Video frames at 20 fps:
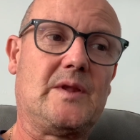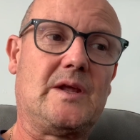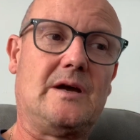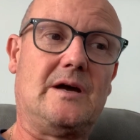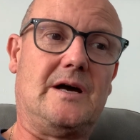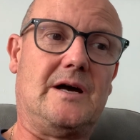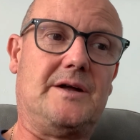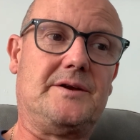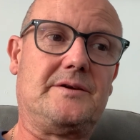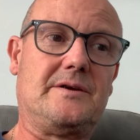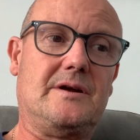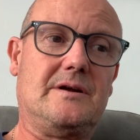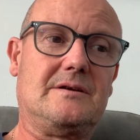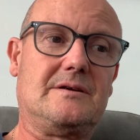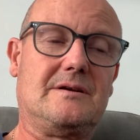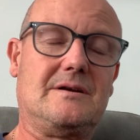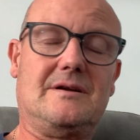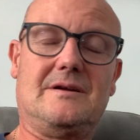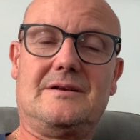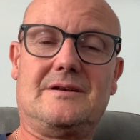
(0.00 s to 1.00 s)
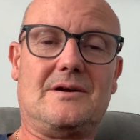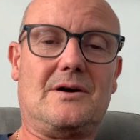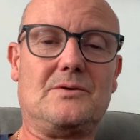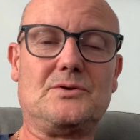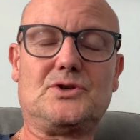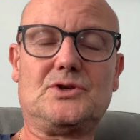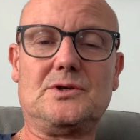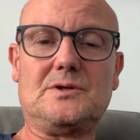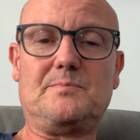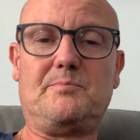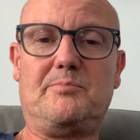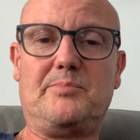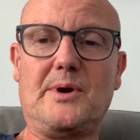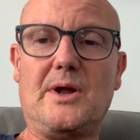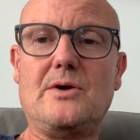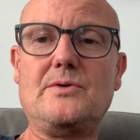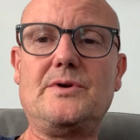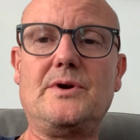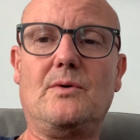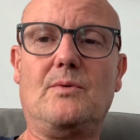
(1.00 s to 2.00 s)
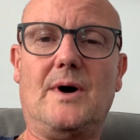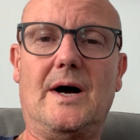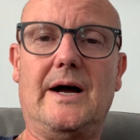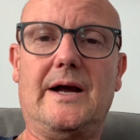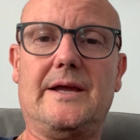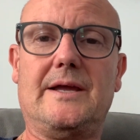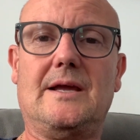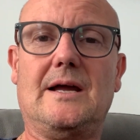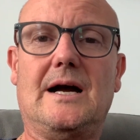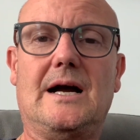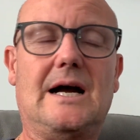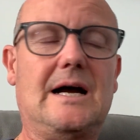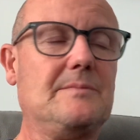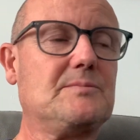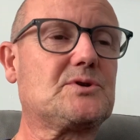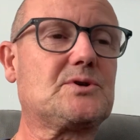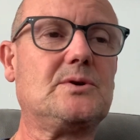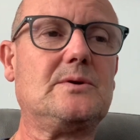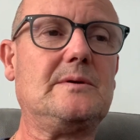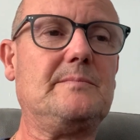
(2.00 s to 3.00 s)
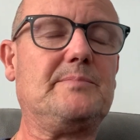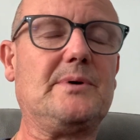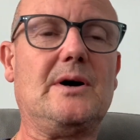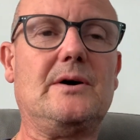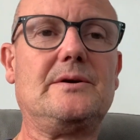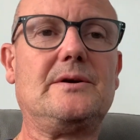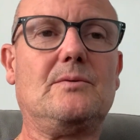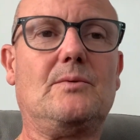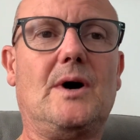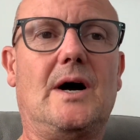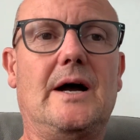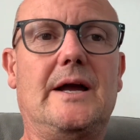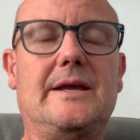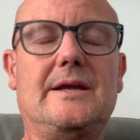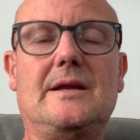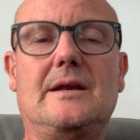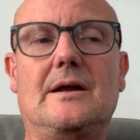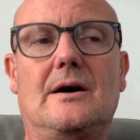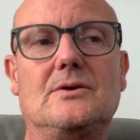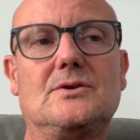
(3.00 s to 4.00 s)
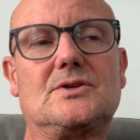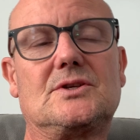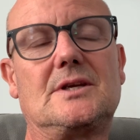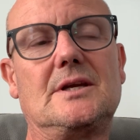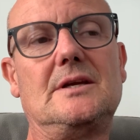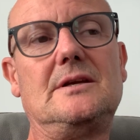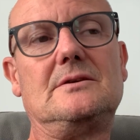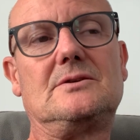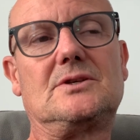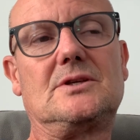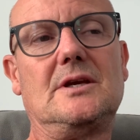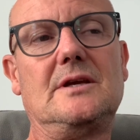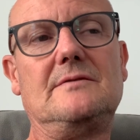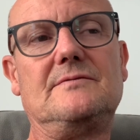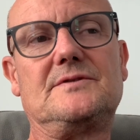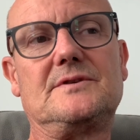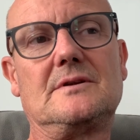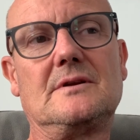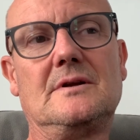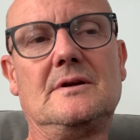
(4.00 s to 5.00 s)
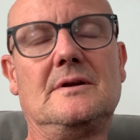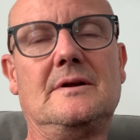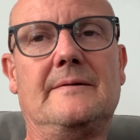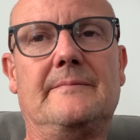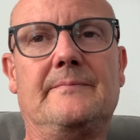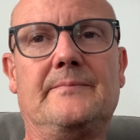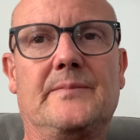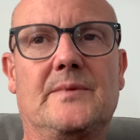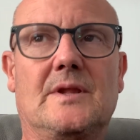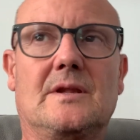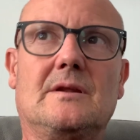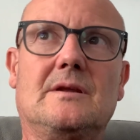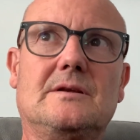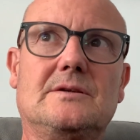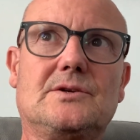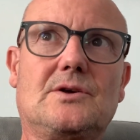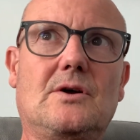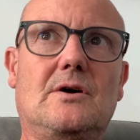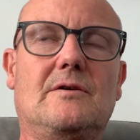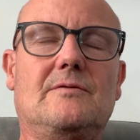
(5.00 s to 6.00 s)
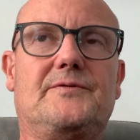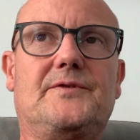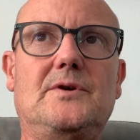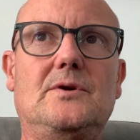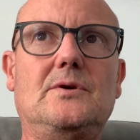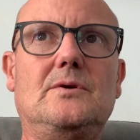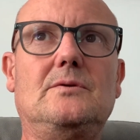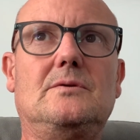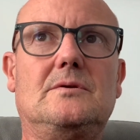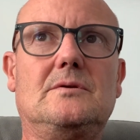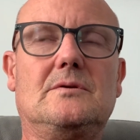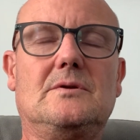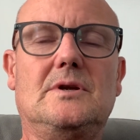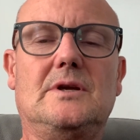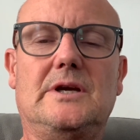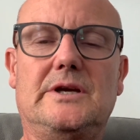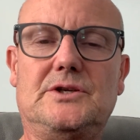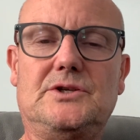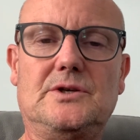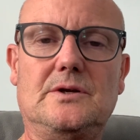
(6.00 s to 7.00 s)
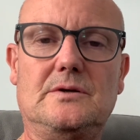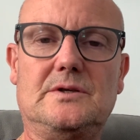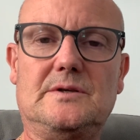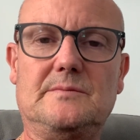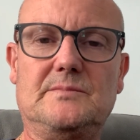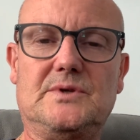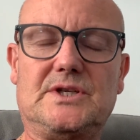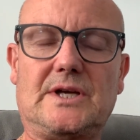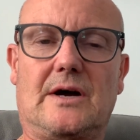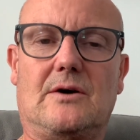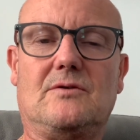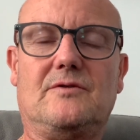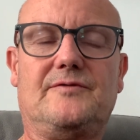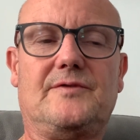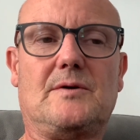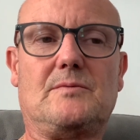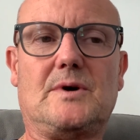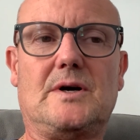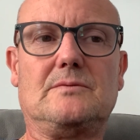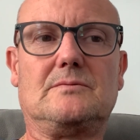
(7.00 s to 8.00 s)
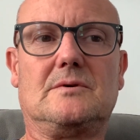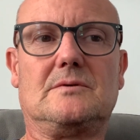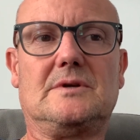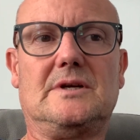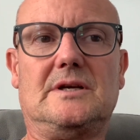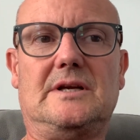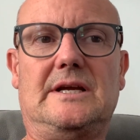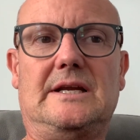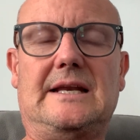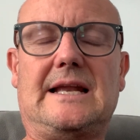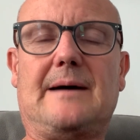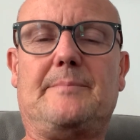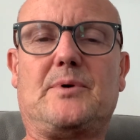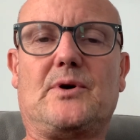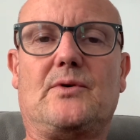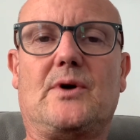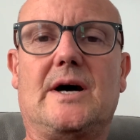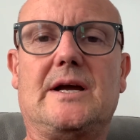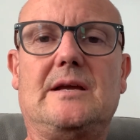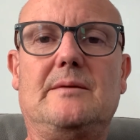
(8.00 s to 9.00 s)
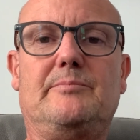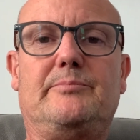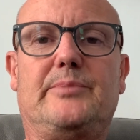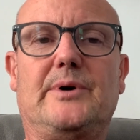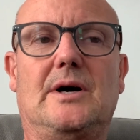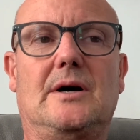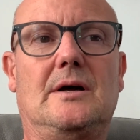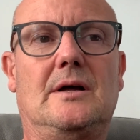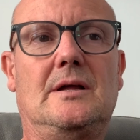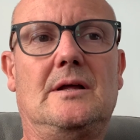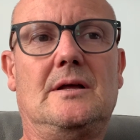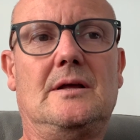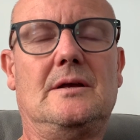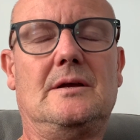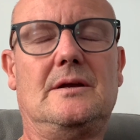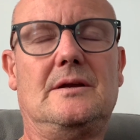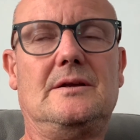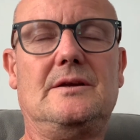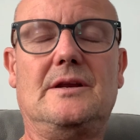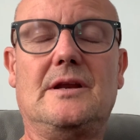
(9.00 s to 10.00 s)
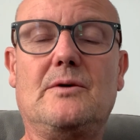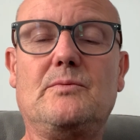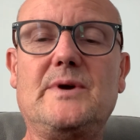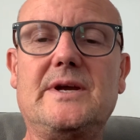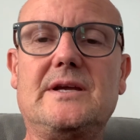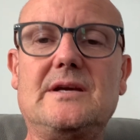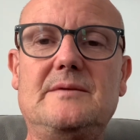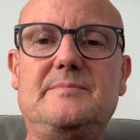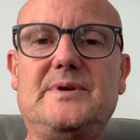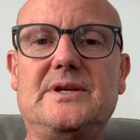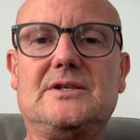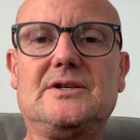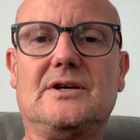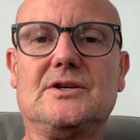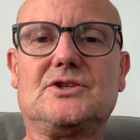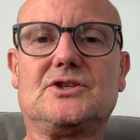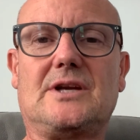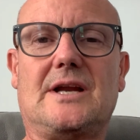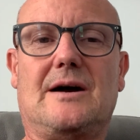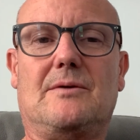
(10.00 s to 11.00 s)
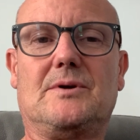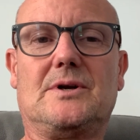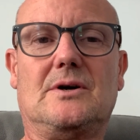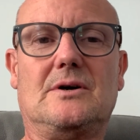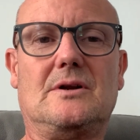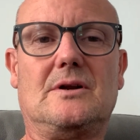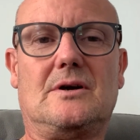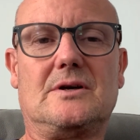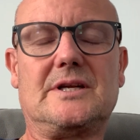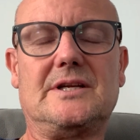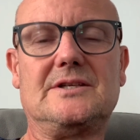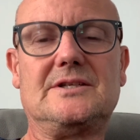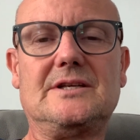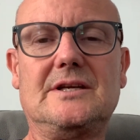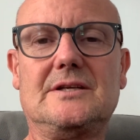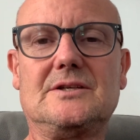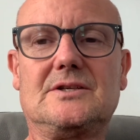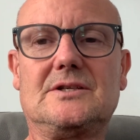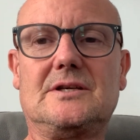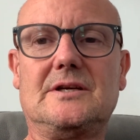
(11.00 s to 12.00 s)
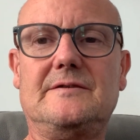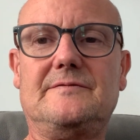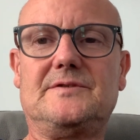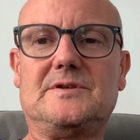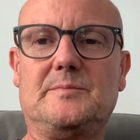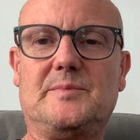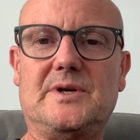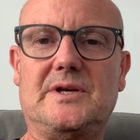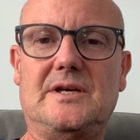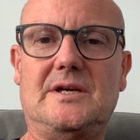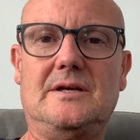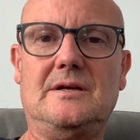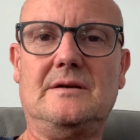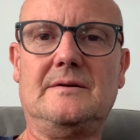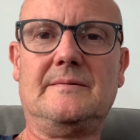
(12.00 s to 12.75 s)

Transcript: and I was just blown away, absolutely blown away. You know, Steve's he's got a few issues himself. I won't elaborate, but you know, we keep in touch now, and I consider Steve to be